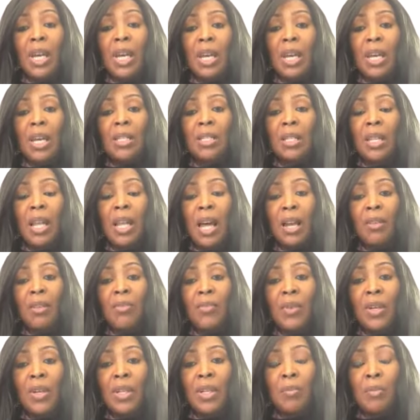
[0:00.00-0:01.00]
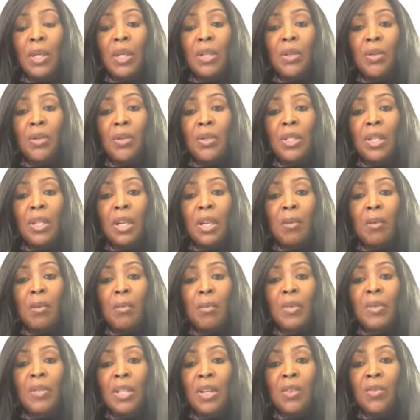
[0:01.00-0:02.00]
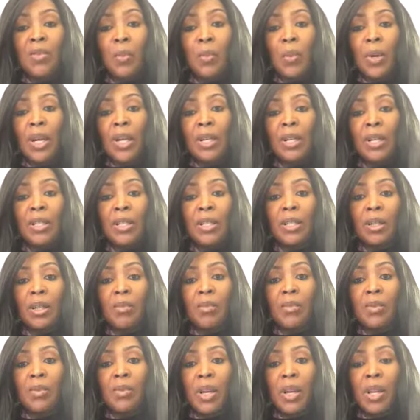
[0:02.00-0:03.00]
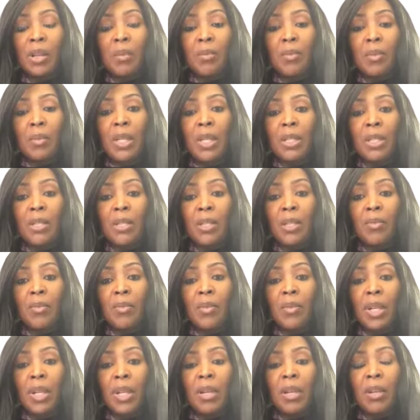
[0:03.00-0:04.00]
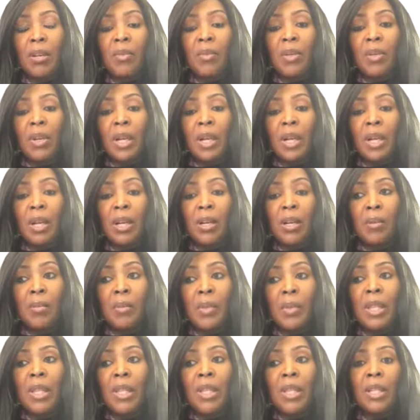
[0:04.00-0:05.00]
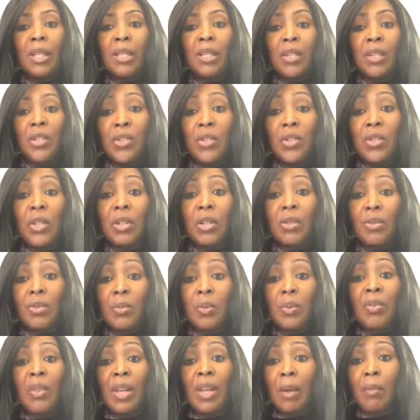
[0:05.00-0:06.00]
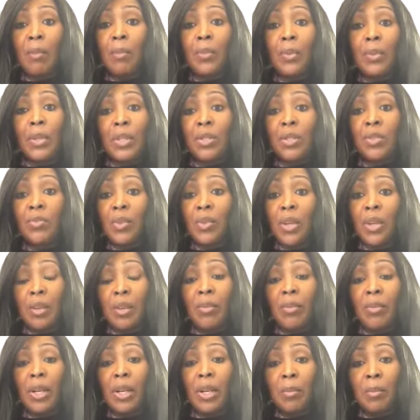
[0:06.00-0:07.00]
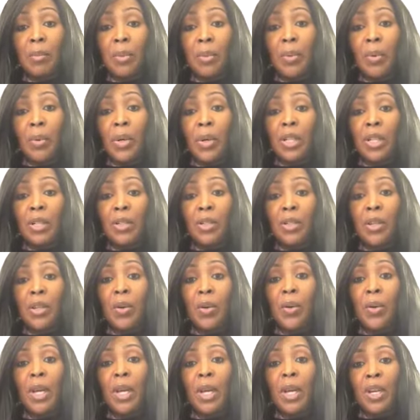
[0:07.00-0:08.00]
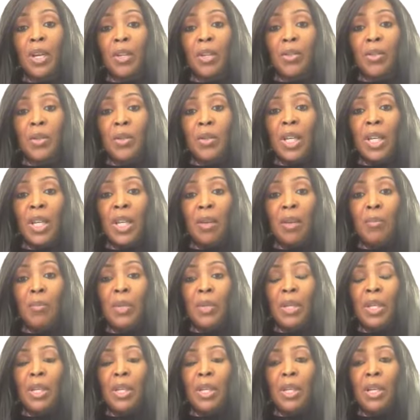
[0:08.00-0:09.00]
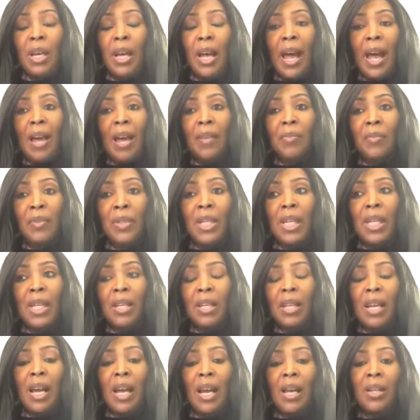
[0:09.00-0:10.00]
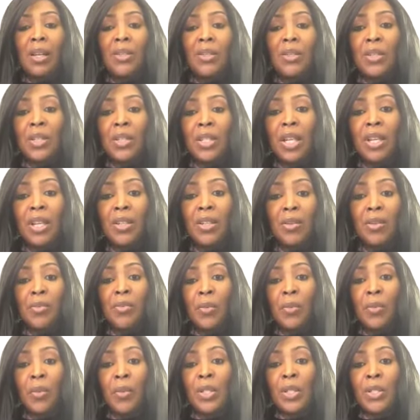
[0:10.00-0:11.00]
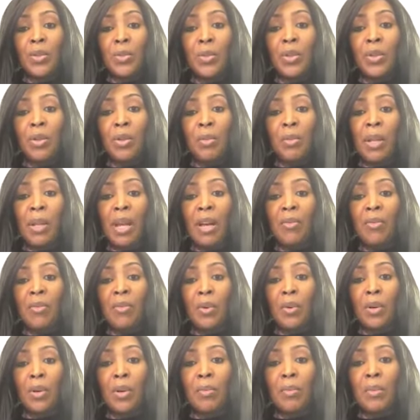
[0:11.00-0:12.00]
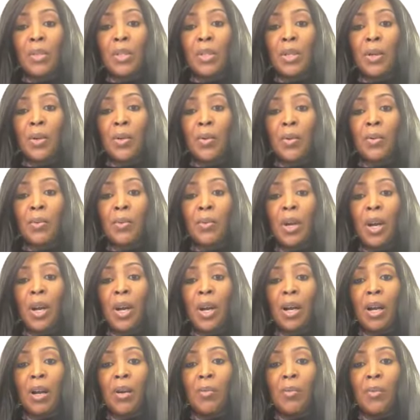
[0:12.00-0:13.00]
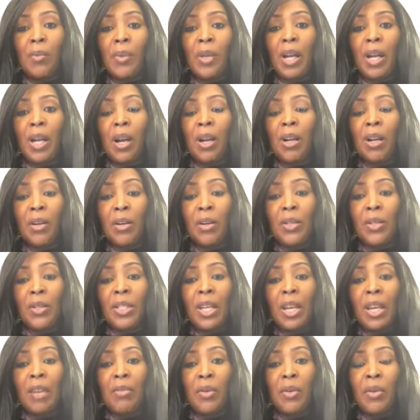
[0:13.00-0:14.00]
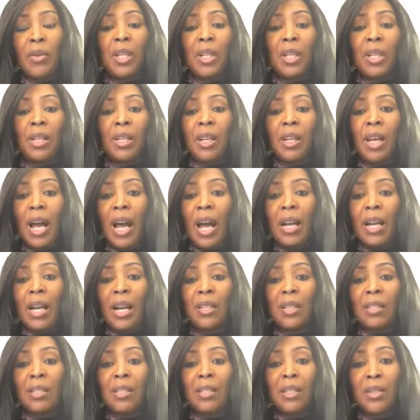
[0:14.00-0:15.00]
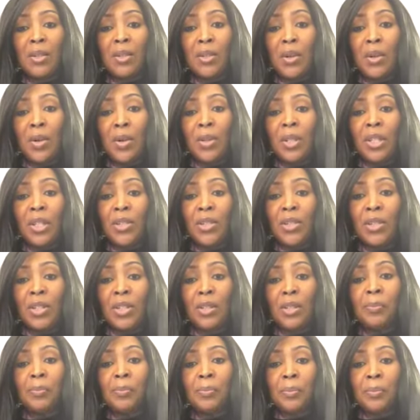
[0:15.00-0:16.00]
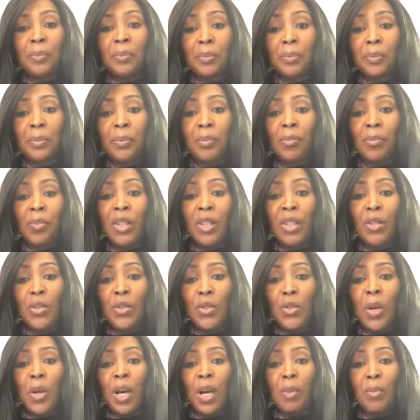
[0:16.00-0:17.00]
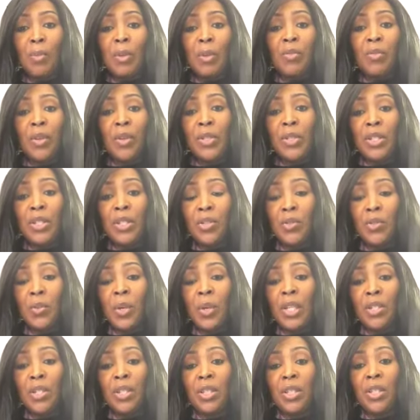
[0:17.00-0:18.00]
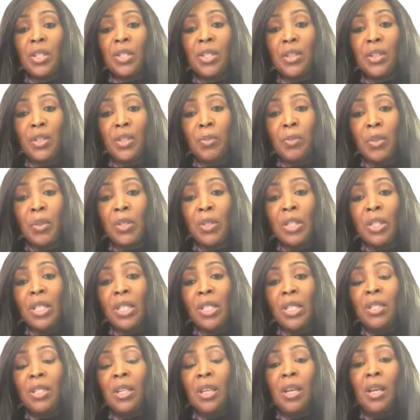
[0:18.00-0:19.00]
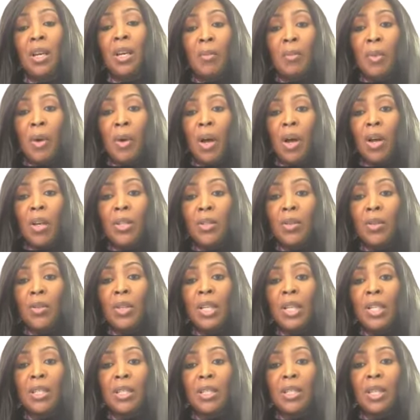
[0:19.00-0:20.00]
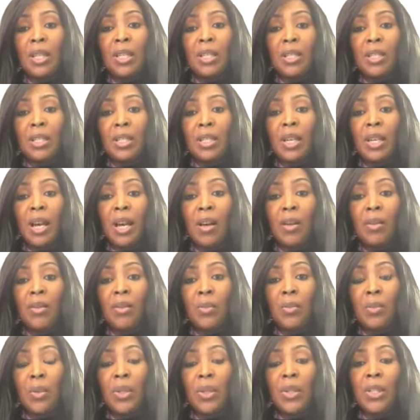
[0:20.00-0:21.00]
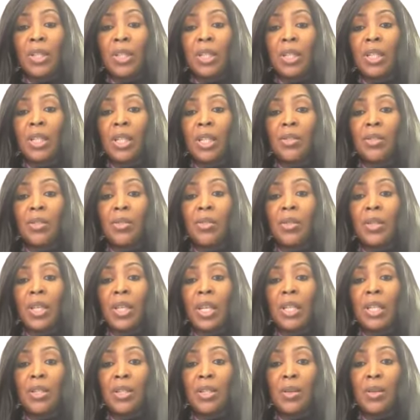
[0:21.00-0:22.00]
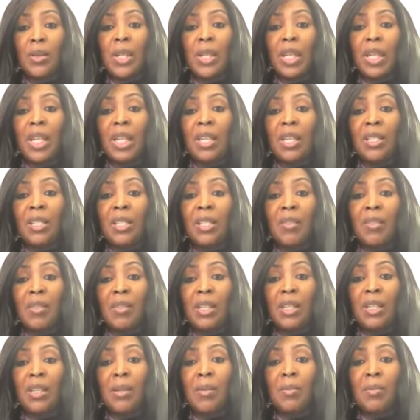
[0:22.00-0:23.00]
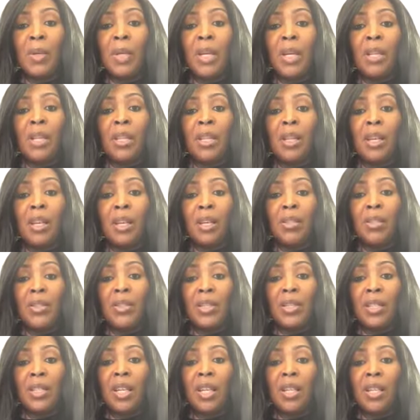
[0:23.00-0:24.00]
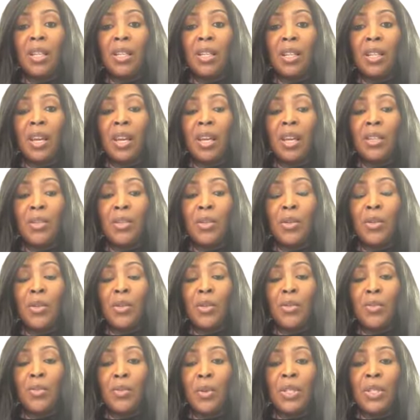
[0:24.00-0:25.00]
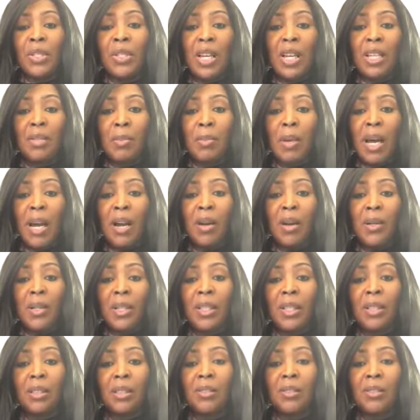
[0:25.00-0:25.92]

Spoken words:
it's a lot of fundamentals of self-awareness, self-development, self-love, and then initiatives with that, which is very, very important. You can't be an athlete and not understand your voice nor your platform. So our girls have created an Icons Legal Coalition to help adverse situations in their communities, but also things that they see out in the world in the country. And so again, it's giving them the understanding that, your voice has power.